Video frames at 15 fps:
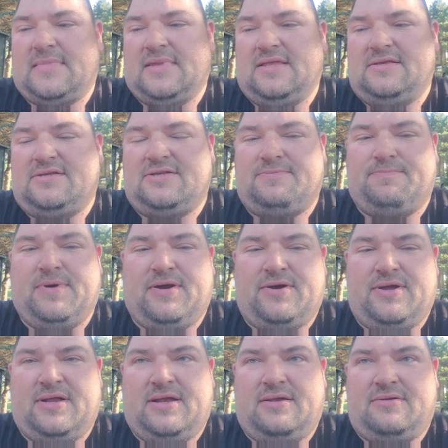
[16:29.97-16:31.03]

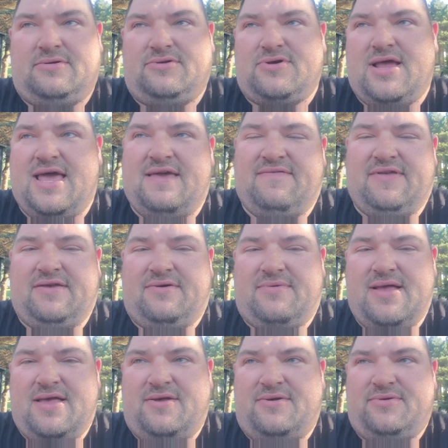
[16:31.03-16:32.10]
Spirit driving
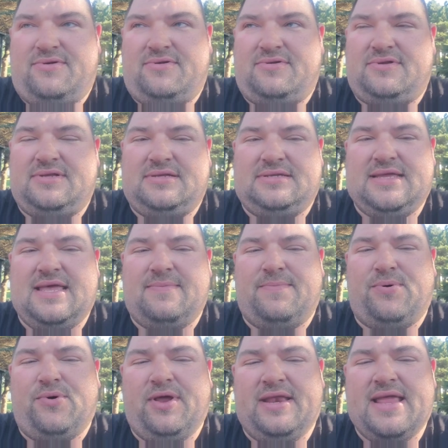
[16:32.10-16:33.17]
around
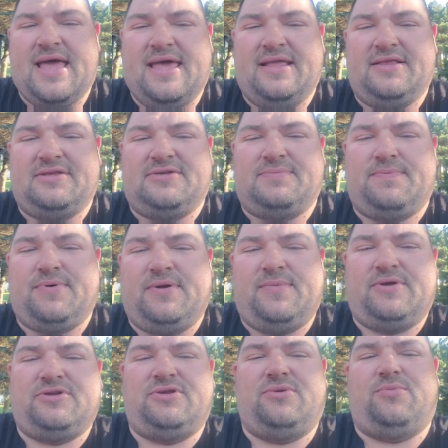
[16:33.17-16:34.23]
10.9 is pretty
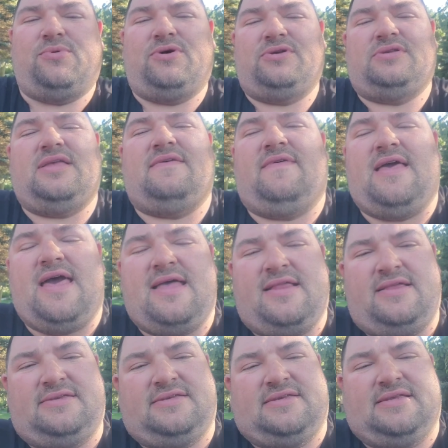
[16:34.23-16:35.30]
much the worst I've gotten
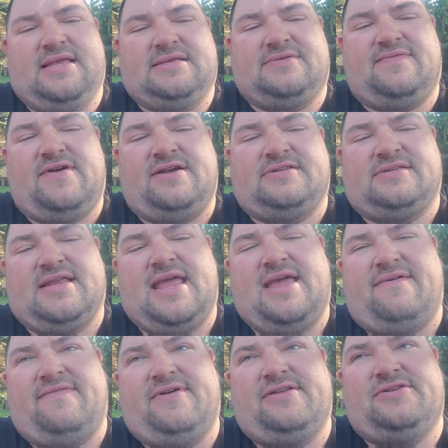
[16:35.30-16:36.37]
as far as an
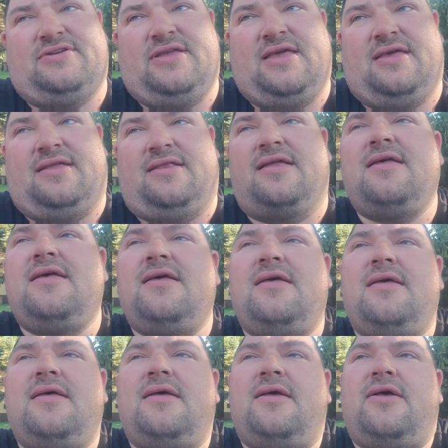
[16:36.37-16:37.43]
average, and
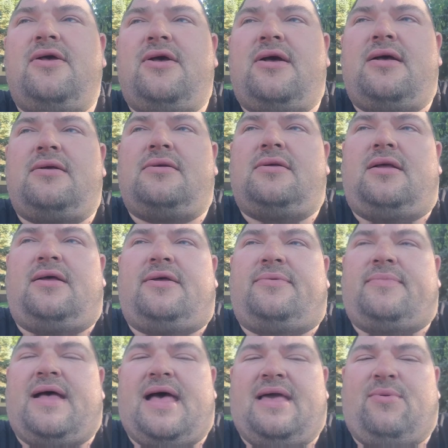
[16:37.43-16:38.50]

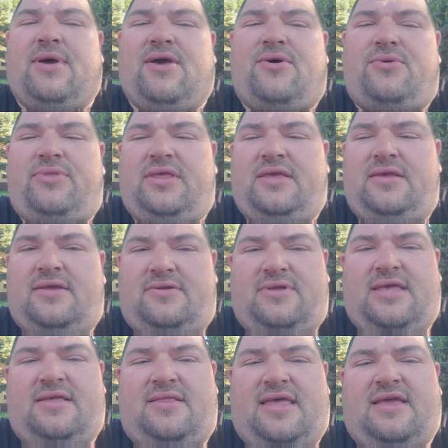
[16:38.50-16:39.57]
highway only, it'll
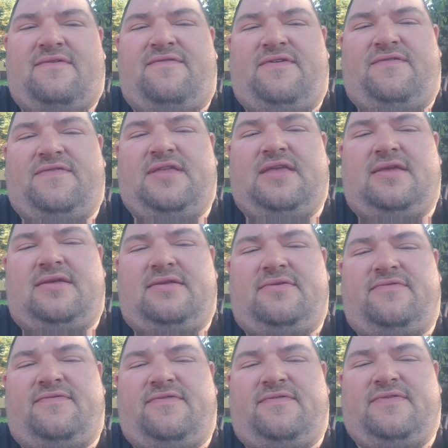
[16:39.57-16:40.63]
get like
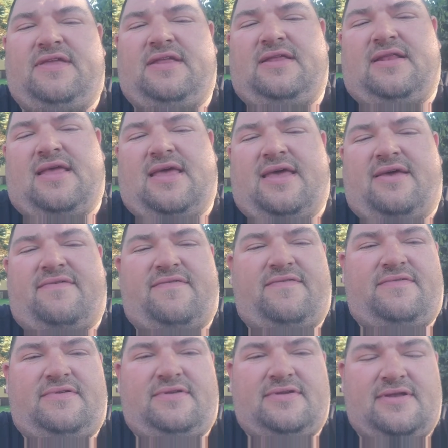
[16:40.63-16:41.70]
15 and a half,
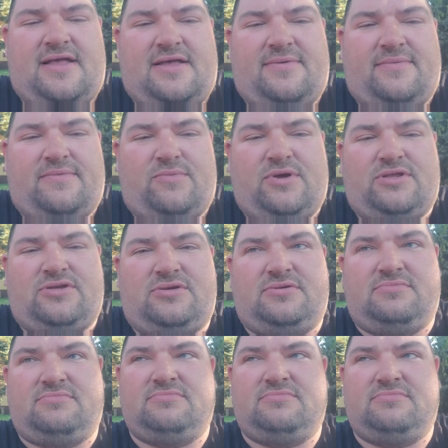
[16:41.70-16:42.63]
which